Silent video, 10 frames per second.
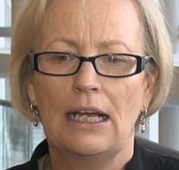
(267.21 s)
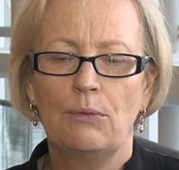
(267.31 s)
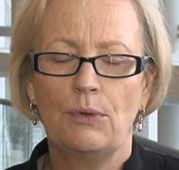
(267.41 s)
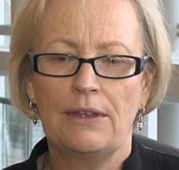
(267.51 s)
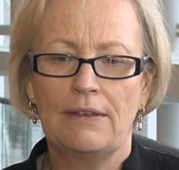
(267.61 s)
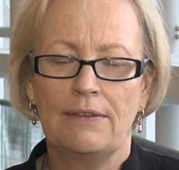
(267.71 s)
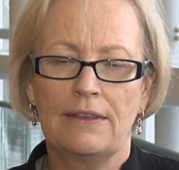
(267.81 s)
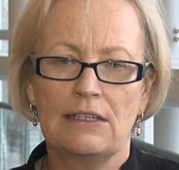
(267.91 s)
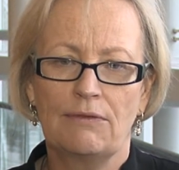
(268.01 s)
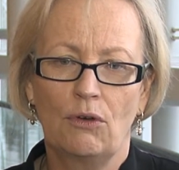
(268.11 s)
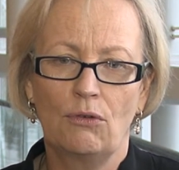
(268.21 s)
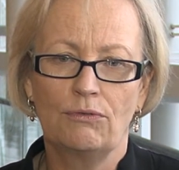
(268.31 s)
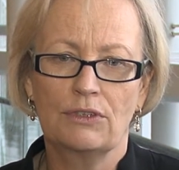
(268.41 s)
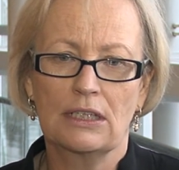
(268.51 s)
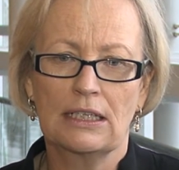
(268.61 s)
within the
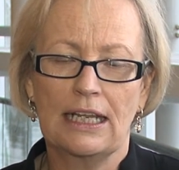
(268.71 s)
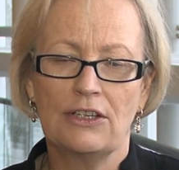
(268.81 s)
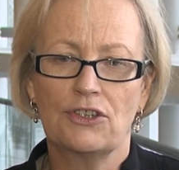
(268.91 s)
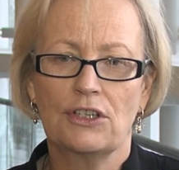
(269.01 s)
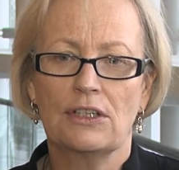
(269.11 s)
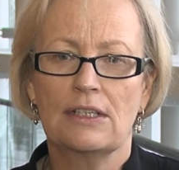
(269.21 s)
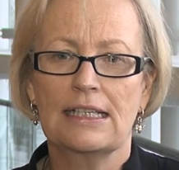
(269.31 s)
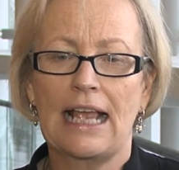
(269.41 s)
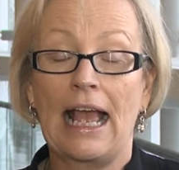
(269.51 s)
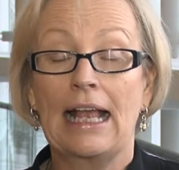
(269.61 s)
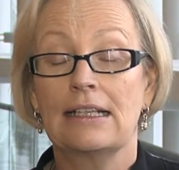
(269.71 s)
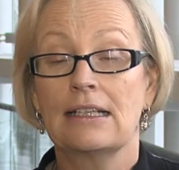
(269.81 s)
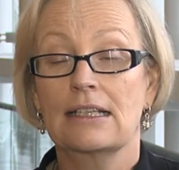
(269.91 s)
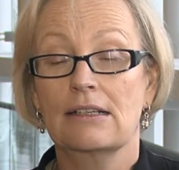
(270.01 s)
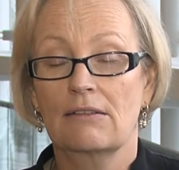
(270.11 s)
devolved nations,
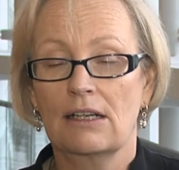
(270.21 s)
and